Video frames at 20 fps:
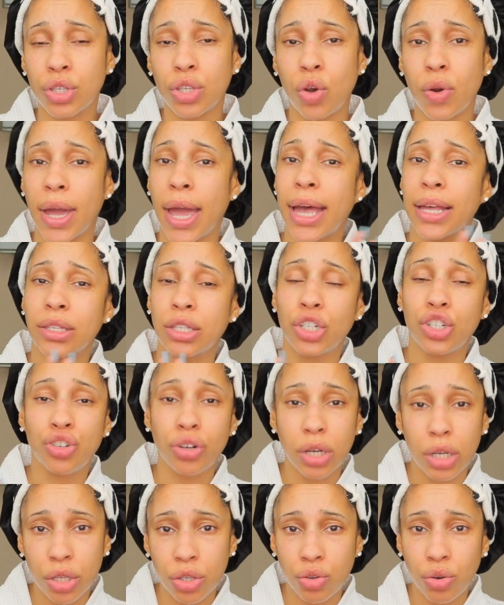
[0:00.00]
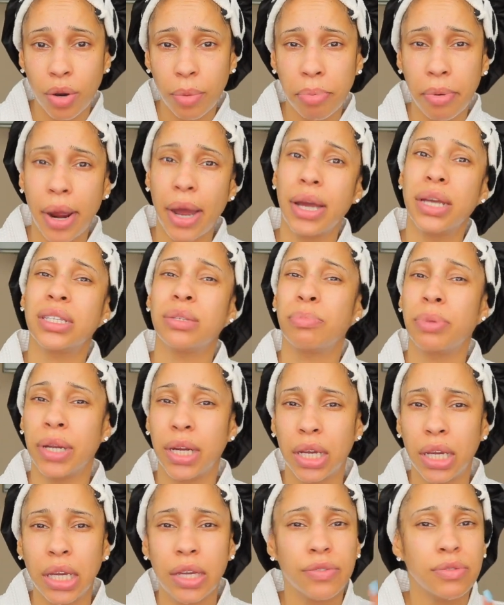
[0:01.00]
So it has the drugstore price, but
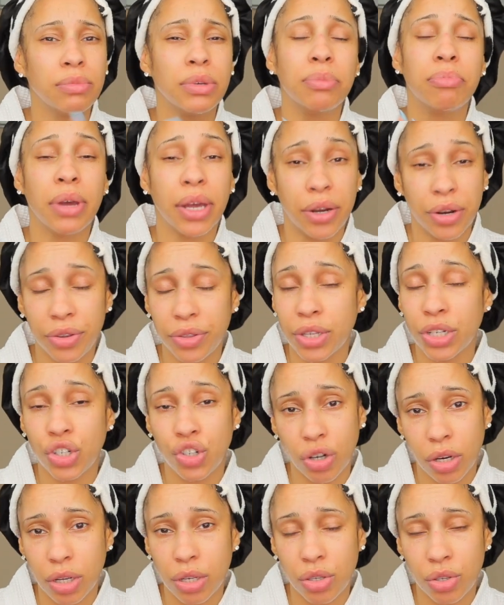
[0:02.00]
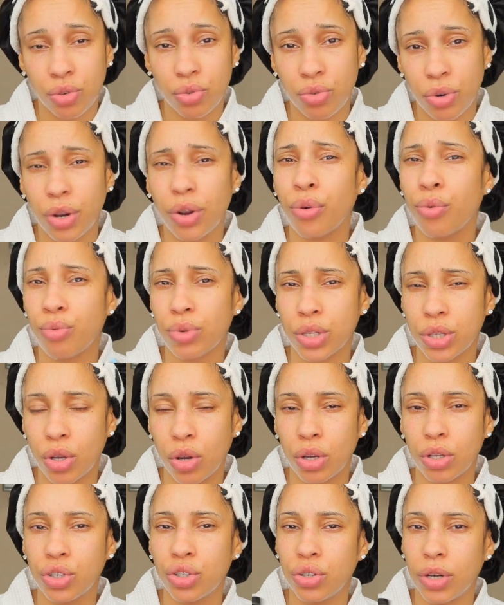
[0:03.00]
it gives me better than drugstore
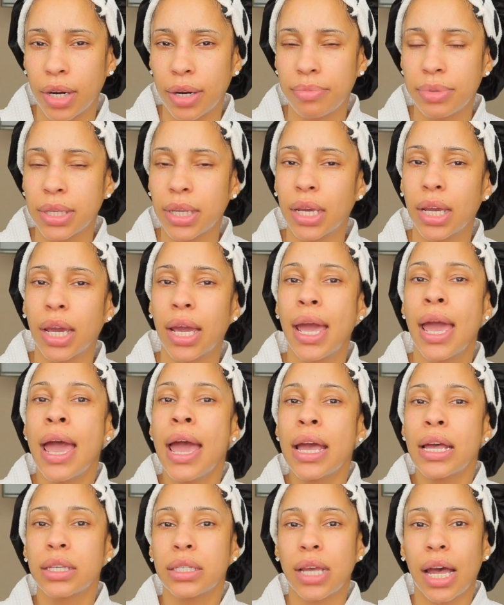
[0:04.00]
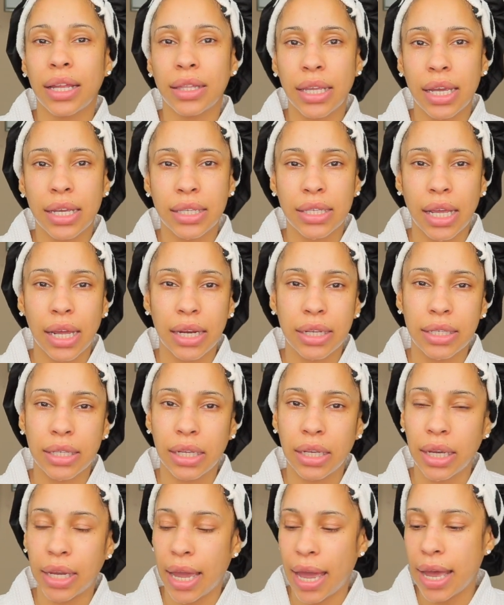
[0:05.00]
results. You know what I'm saying? It's got that
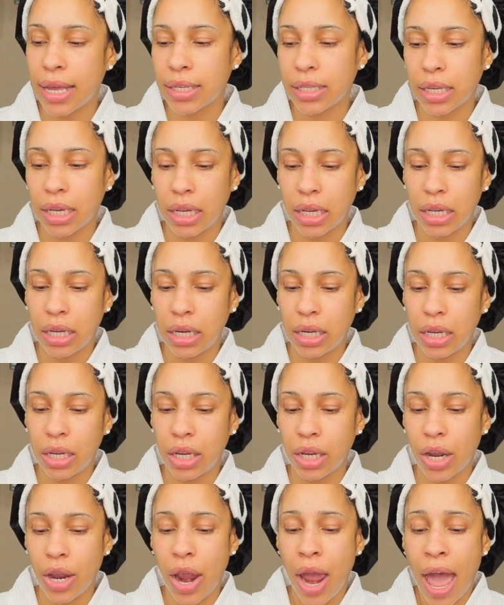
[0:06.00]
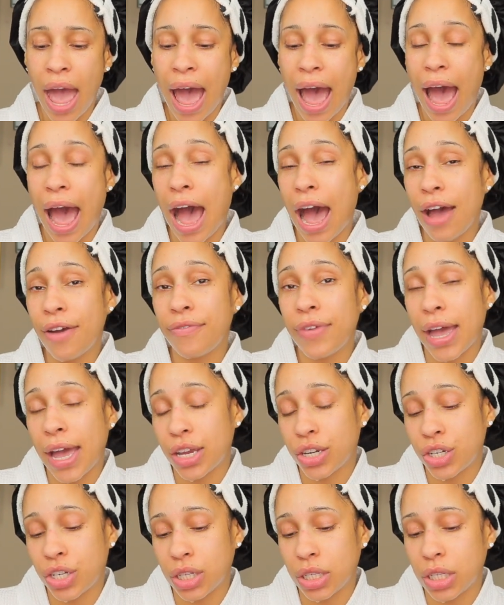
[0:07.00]
salicylic acid in here. I've
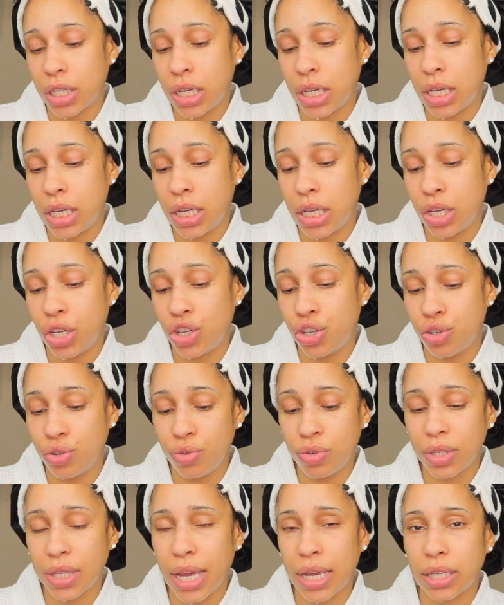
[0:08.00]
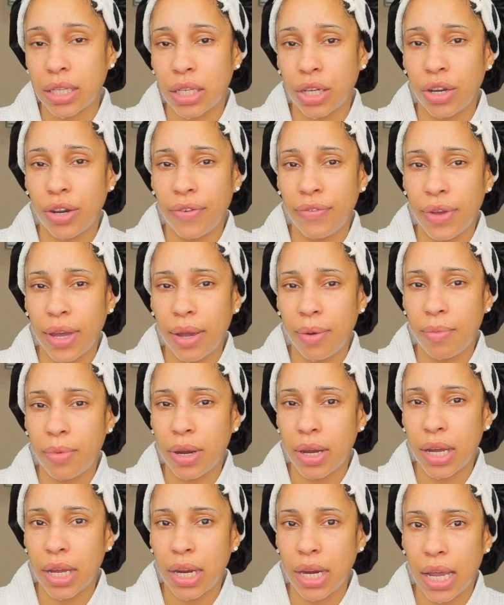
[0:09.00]
actually used that CeraVe
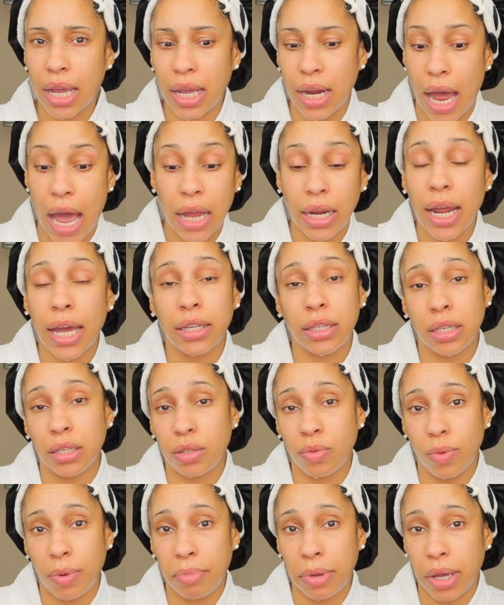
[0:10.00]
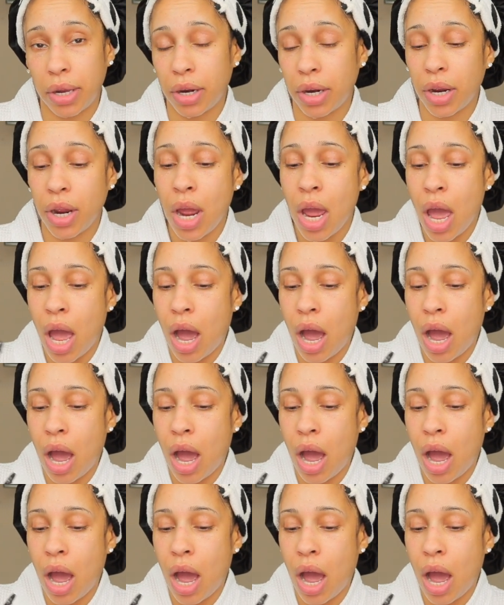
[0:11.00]
one and I like this one better.